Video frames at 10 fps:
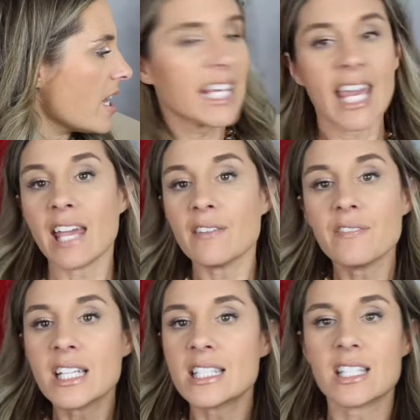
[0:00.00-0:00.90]

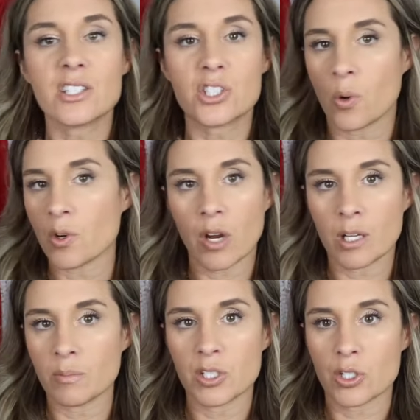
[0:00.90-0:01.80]
canvas is so
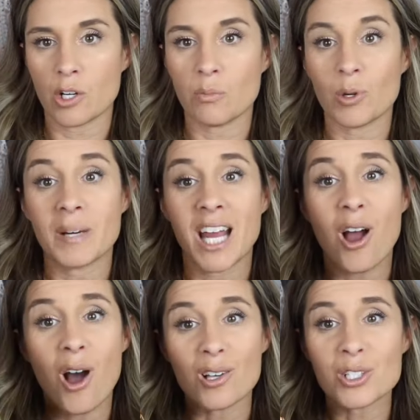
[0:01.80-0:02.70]
incredibly durable, but I
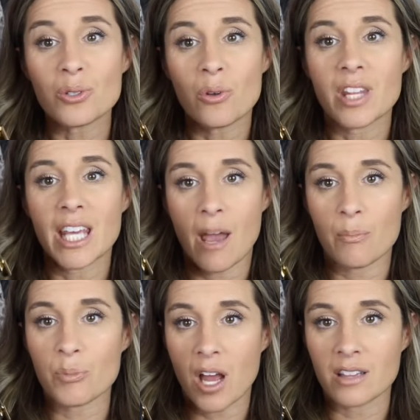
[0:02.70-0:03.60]
also know the
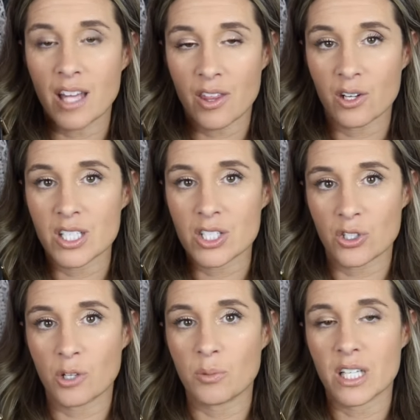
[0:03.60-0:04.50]
Empreinte leather is
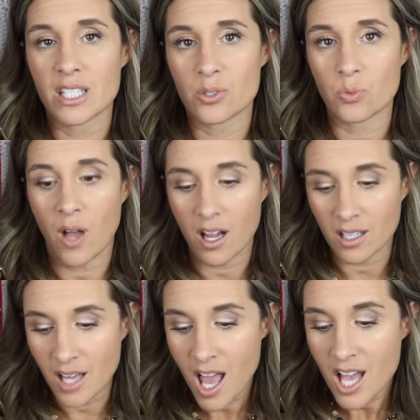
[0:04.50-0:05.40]
durable as well.